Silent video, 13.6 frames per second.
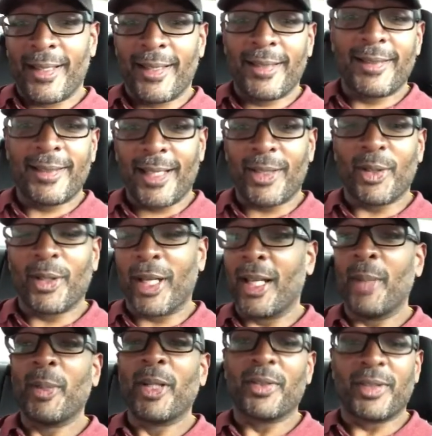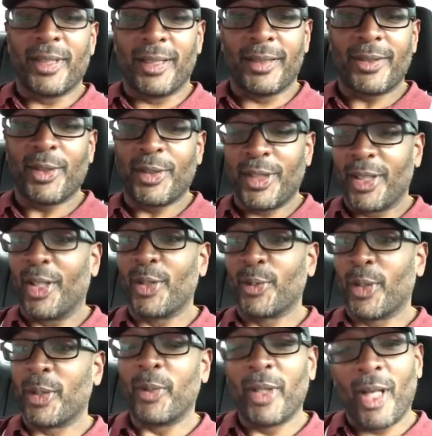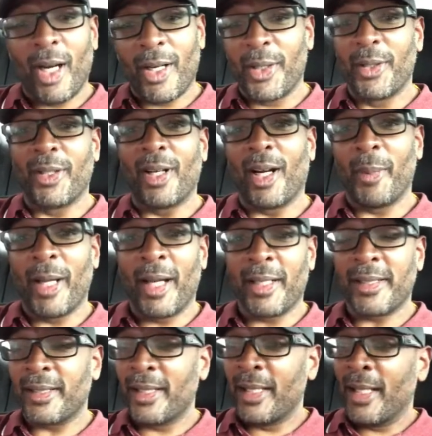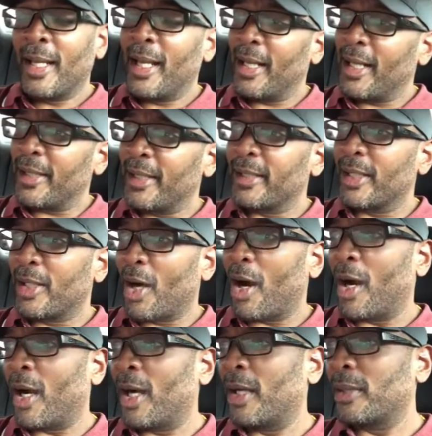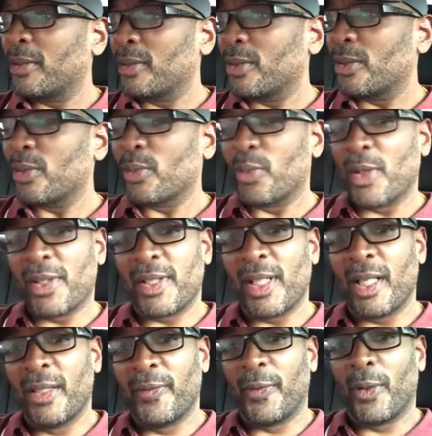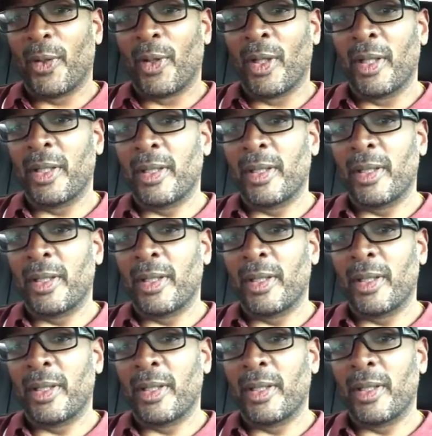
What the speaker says: she says, okay, let me go see it. So she goes with it. We all go to CarMax. And I think the car was selling for